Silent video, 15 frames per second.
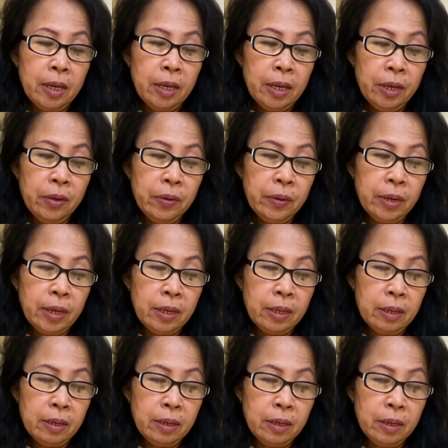you
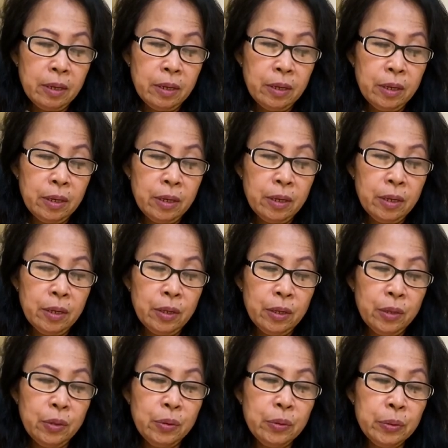can
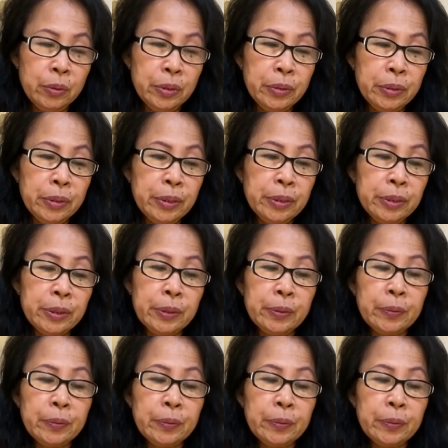do yours.